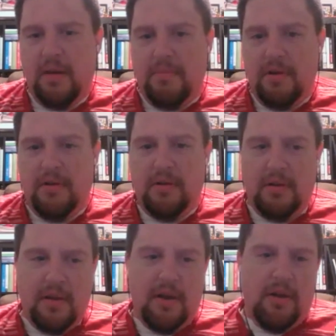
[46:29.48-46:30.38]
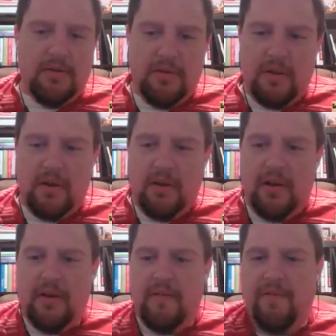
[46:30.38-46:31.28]
But then you also can
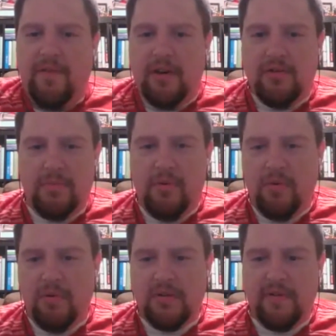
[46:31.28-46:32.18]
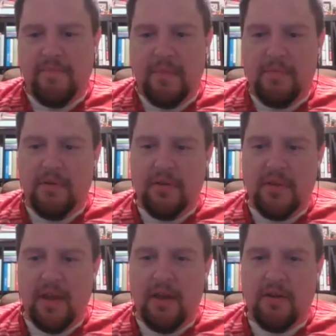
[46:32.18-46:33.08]
get false reports if people are
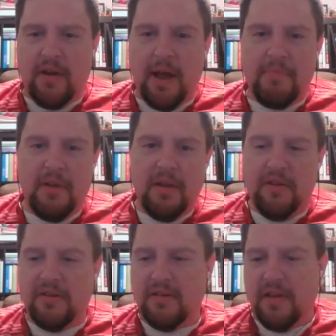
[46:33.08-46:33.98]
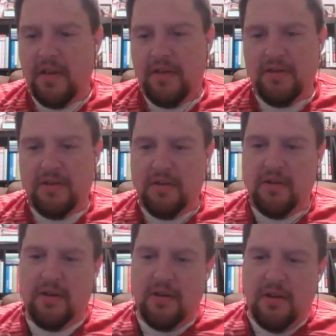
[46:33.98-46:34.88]
thinking you're copying their stage and
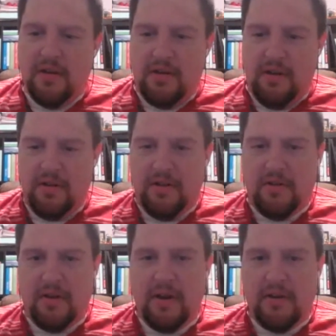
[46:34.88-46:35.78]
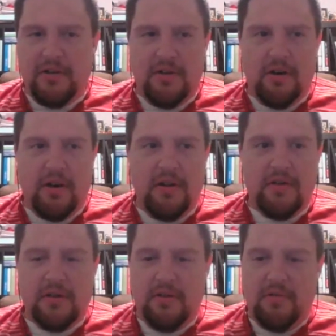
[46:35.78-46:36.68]
all that other kind of
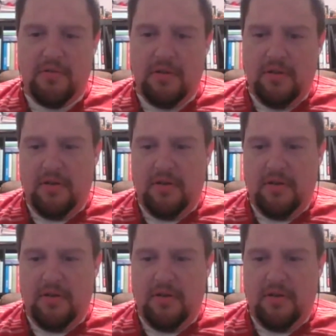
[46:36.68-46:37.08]
jargon. So